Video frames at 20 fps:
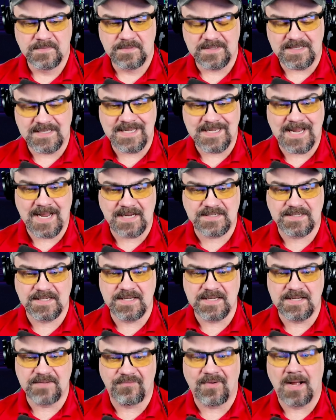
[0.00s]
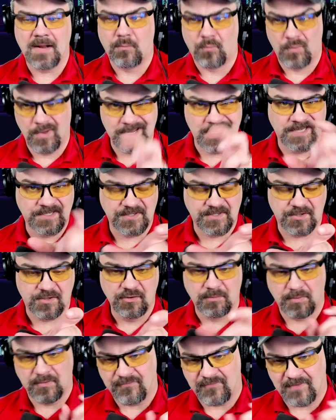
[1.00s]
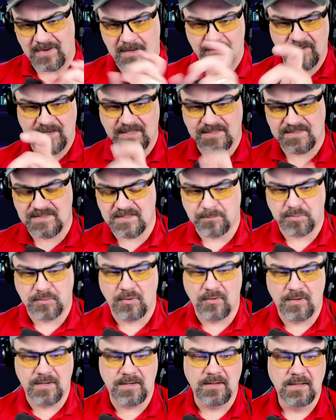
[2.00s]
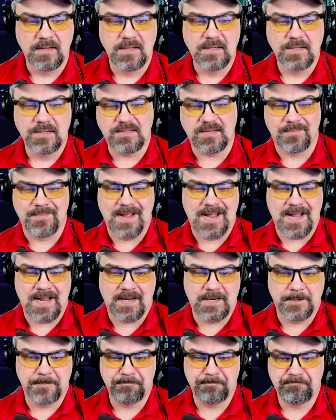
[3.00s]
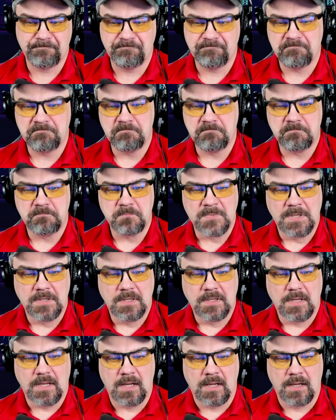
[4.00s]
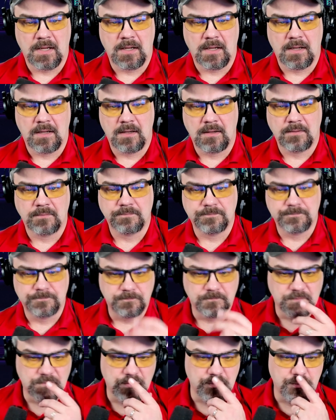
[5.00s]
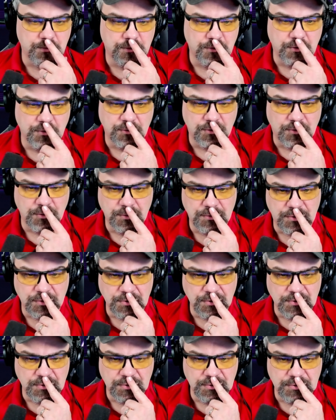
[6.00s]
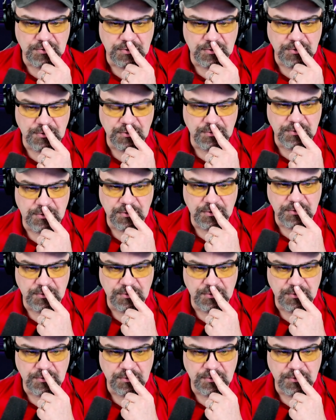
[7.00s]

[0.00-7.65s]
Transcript: exe file, one executable file that gets deployed to Mac. Um, do do do do do do do do